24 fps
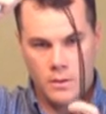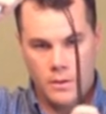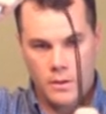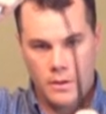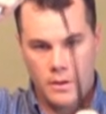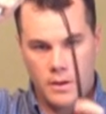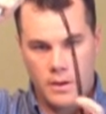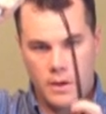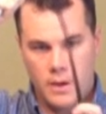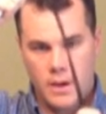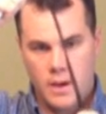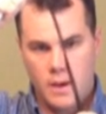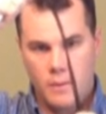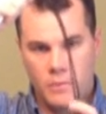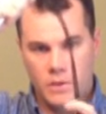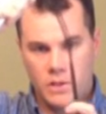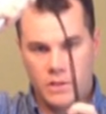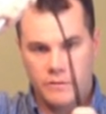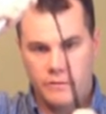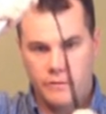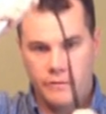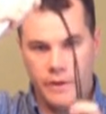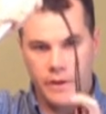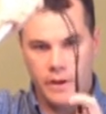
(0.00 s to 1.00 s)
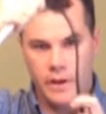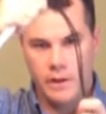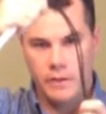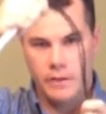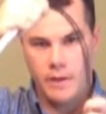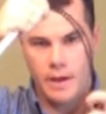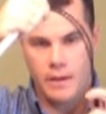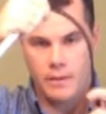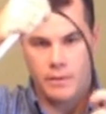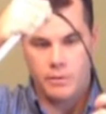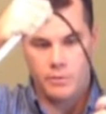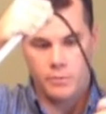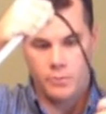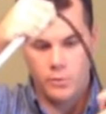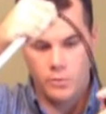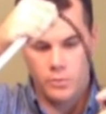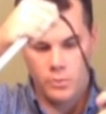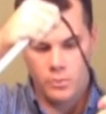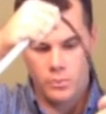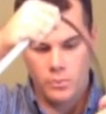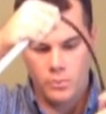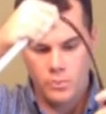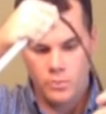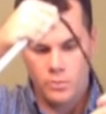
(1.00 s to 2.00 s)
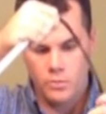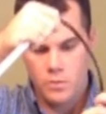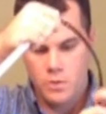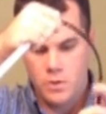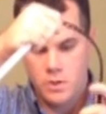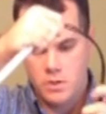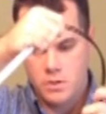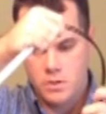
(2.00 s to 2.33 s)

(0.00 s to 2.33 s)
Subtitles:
Okay, I'm just feeding that through.